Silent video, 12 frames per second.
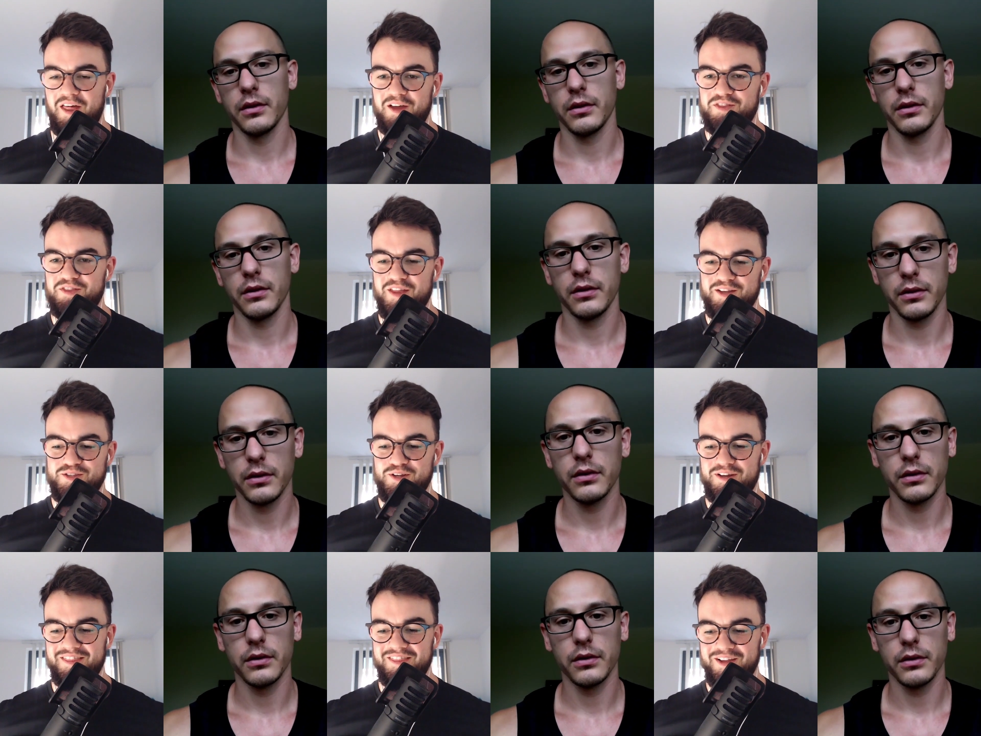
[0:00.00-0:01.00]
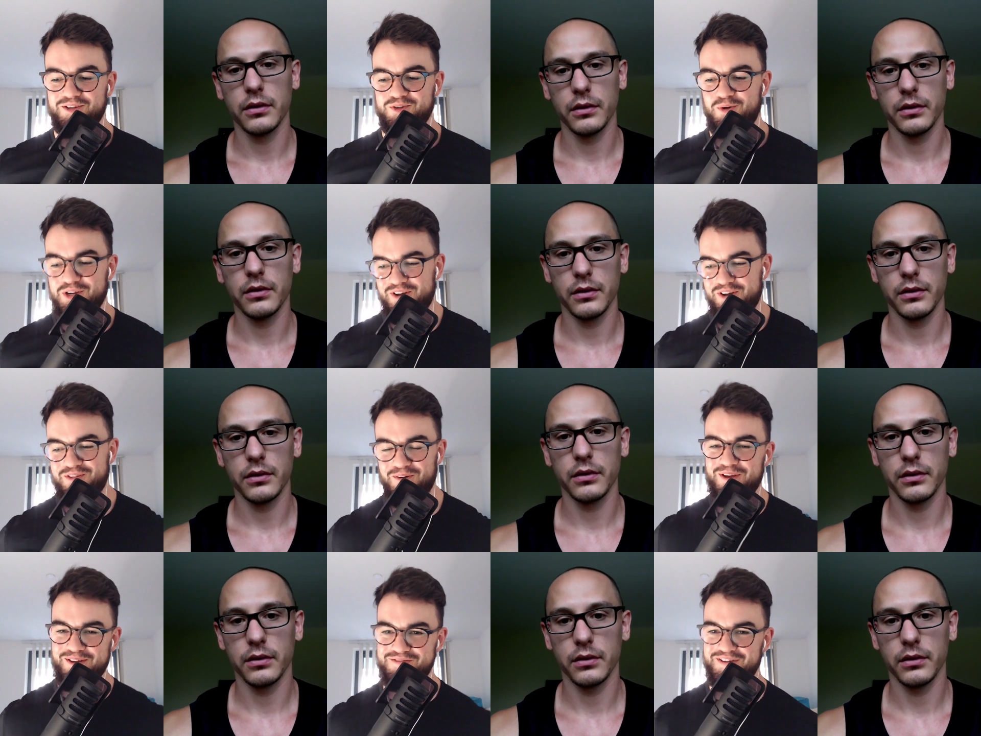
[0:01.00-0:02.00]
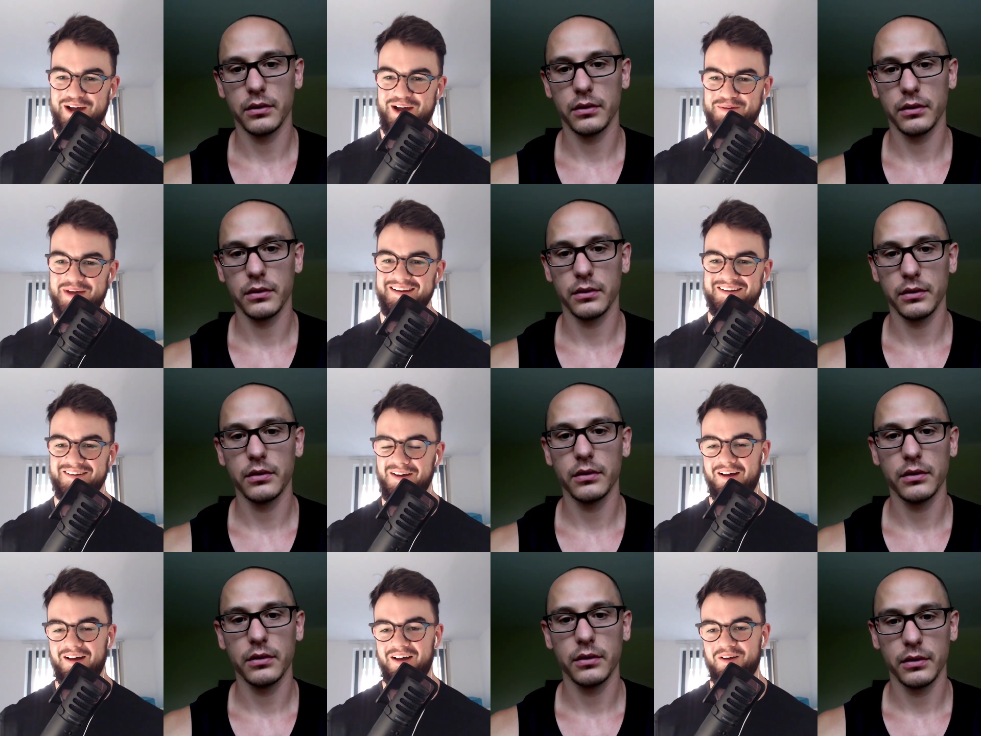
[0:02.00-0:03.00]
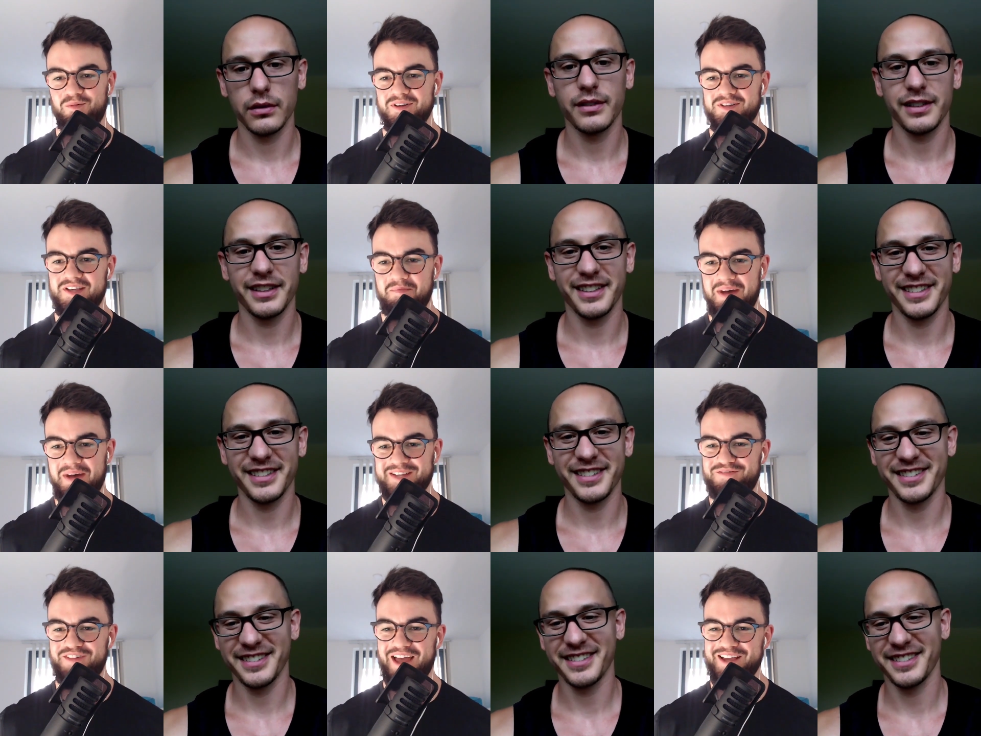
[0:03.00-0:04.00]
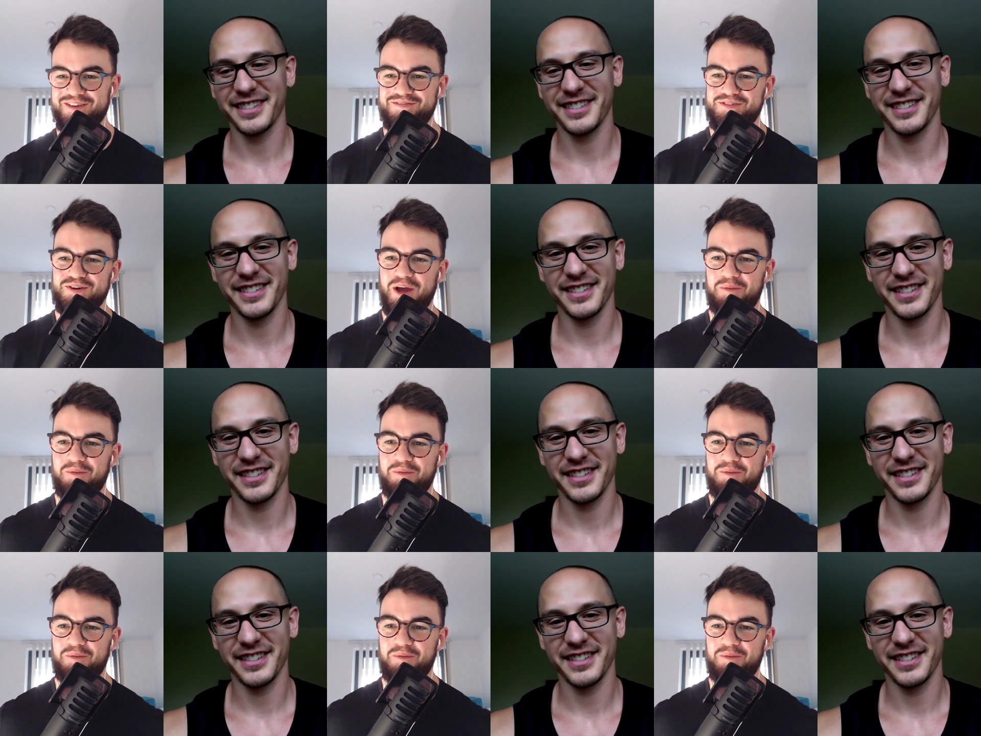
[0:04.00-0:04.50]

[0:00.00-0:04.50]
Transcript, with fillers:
Speaker 1: Yeah, I think that's the, the last question I'll throw at you for now, Ben. And uh, I, I want to say a massive thank you for you